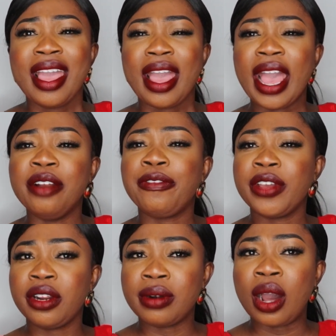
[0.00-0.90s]
and
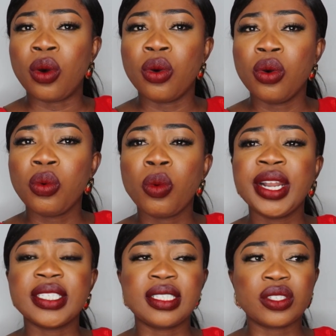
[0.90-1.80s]
figure out what
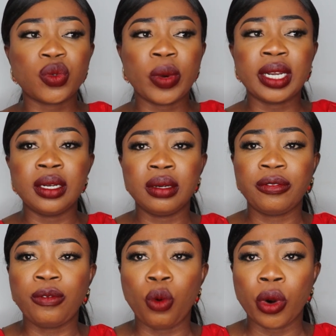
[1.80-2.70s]
is this one
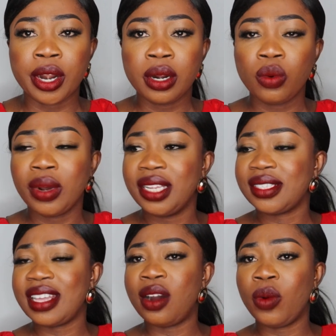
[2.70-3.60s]
for? What is
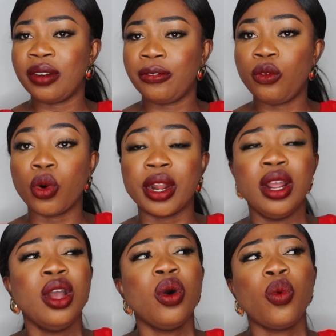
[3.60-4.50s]
that one for?
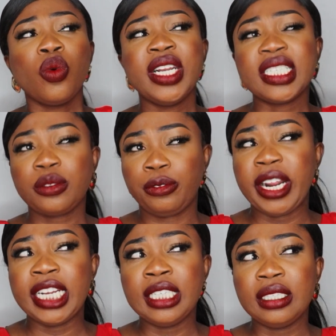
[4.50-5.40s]
This
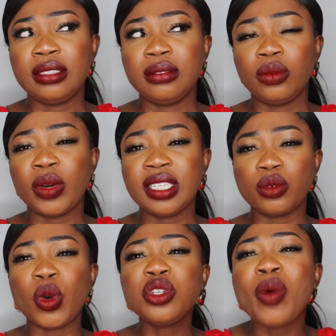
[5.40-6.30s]
friend, what,
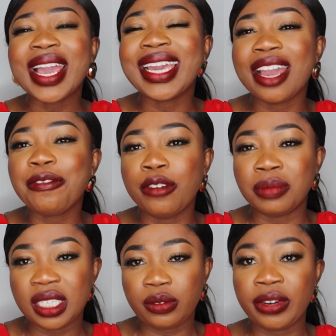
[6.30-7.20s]
what do I get
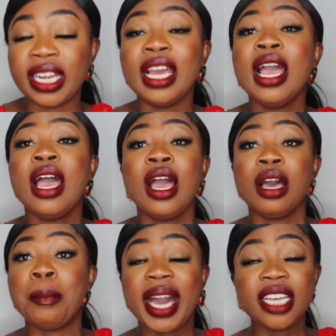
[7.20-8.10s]
from this friend?
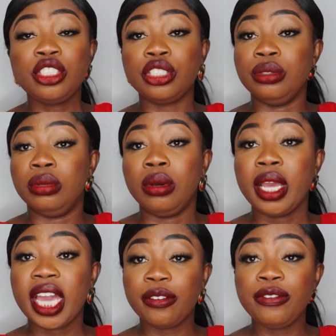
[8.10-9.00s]
Mind you,
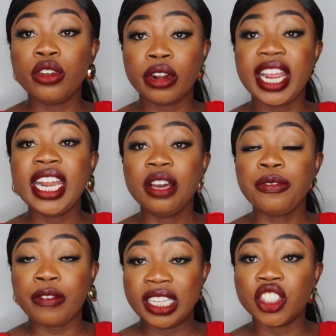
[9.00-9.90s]
if you're in a
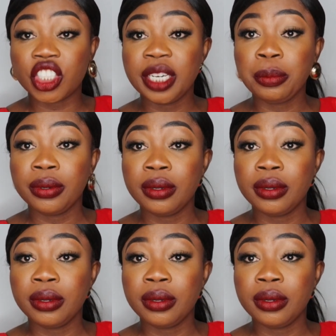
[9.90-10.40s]
friendship